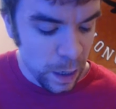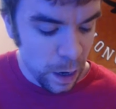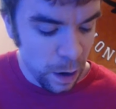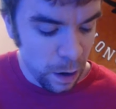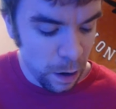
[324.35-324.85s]

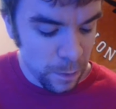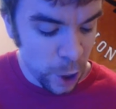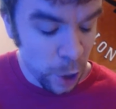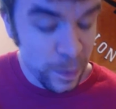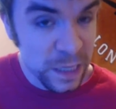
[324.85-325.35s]

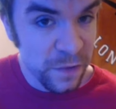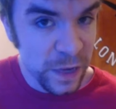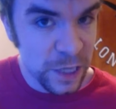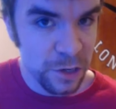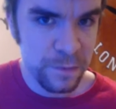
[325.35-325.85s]
Kirby's
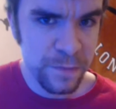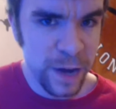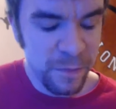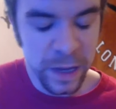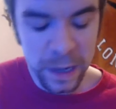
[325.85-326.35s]
Adventure,
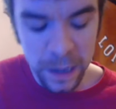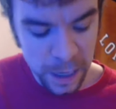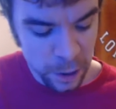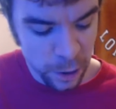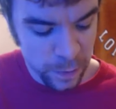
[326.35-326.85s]
I've played a lot
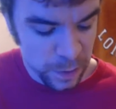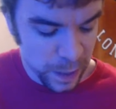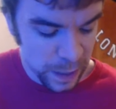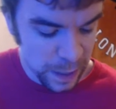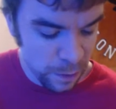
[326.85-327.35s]
of Kirby's, but
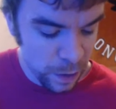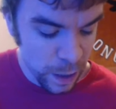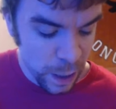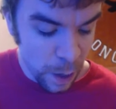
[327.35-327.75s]
not that one.